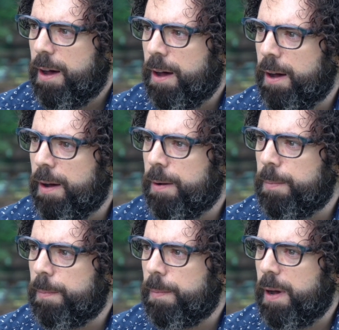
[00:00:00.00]

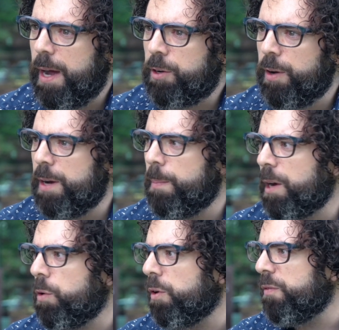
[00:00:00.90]
I created my
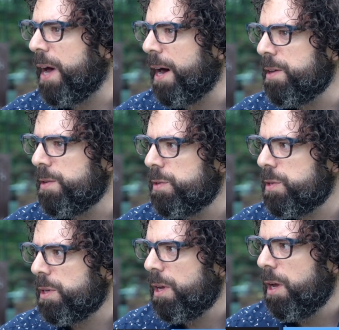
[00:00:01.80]
core
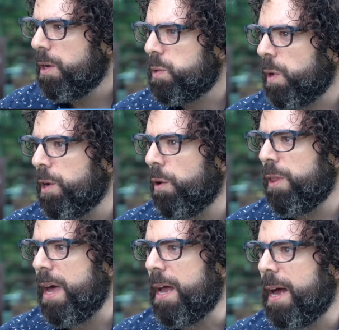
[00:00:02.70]
values. So I know
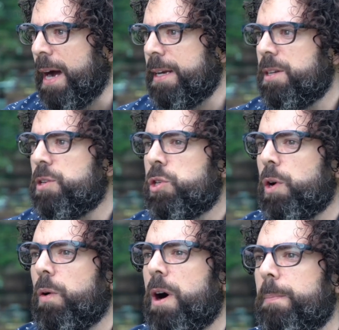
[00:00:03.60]
that I need to
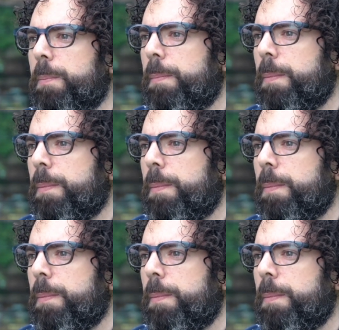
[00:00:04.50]
show up.